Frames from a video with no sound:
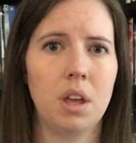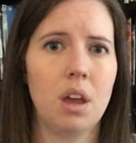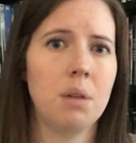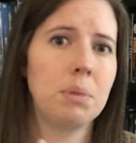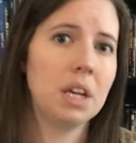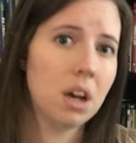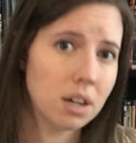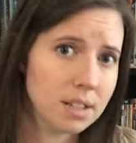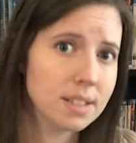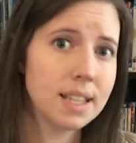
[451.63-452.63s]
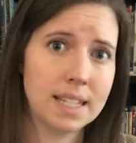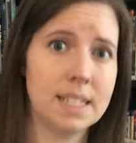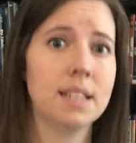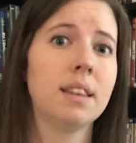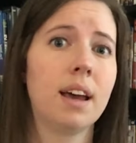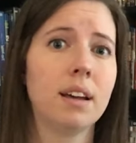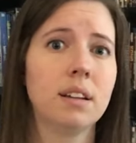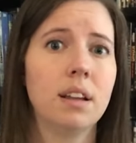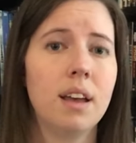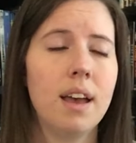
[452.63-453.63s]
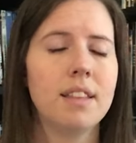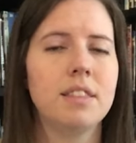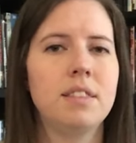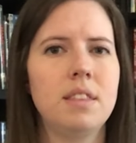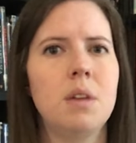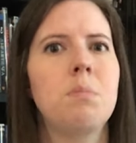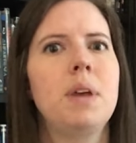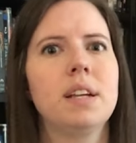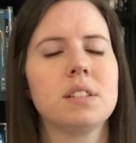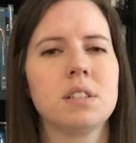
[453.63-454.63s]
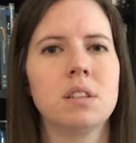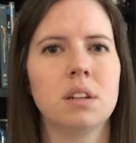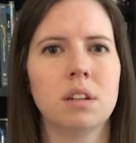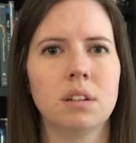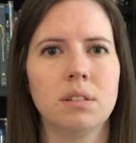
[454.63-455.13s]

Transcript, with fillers: And because they did that, it makes the